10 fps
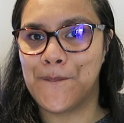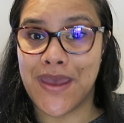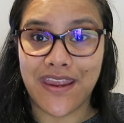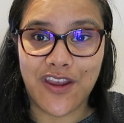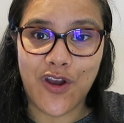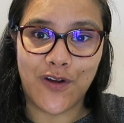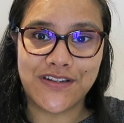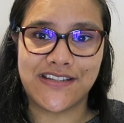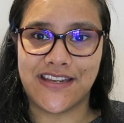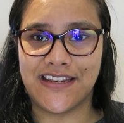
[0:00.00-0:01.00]
make
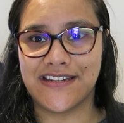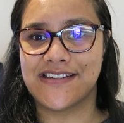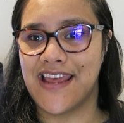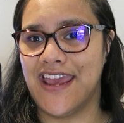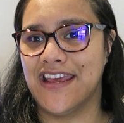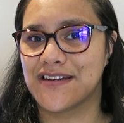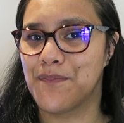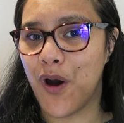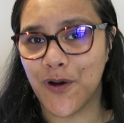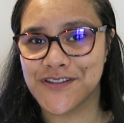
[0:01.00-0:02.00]
content and
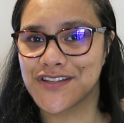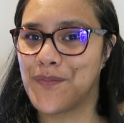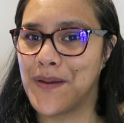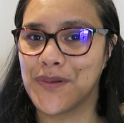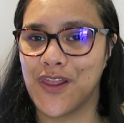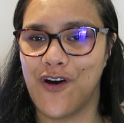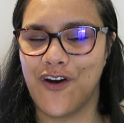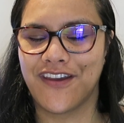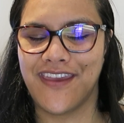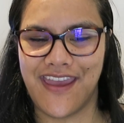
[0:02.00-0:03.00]
post on my
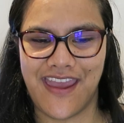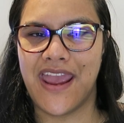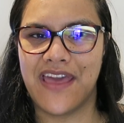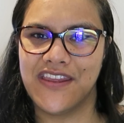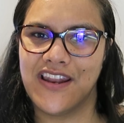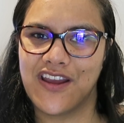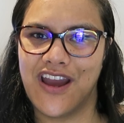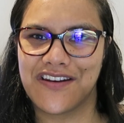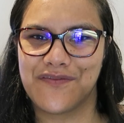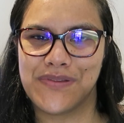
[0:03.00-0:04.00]
blog, and then I
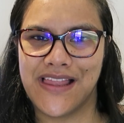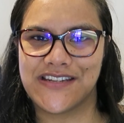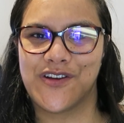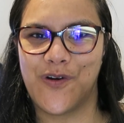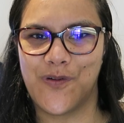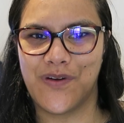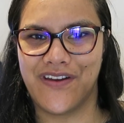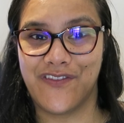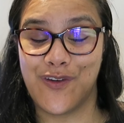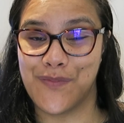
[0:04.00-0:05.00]
kind of plateau
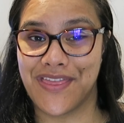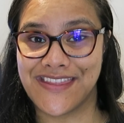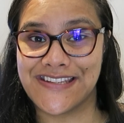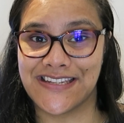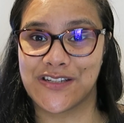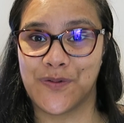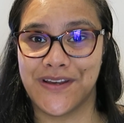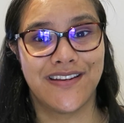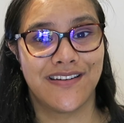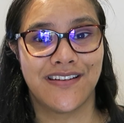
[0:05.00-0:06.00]
a few months into
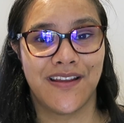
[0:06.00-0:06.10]
it.